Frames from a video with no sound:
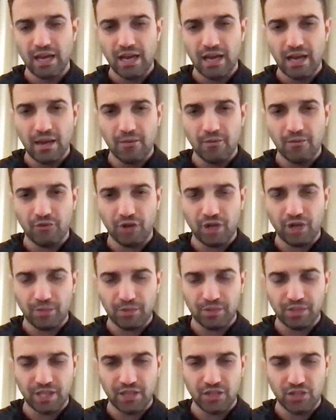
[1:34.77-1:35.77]
um, for any
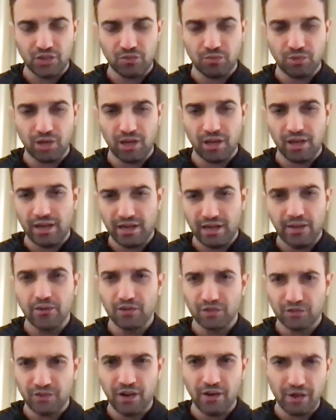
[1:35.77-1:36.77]
potential buyer and i
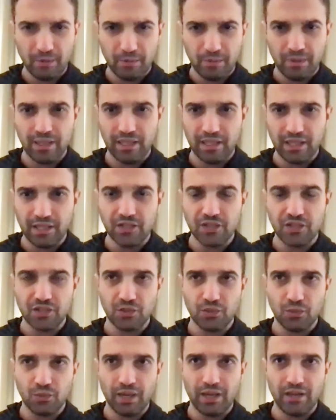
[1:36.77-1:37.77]
was very pleased
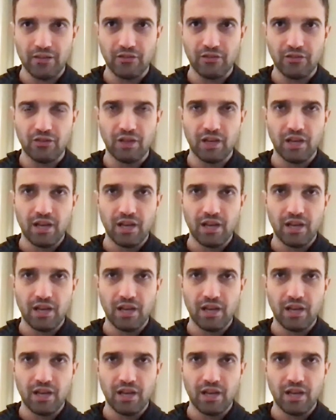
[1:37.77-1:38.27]
with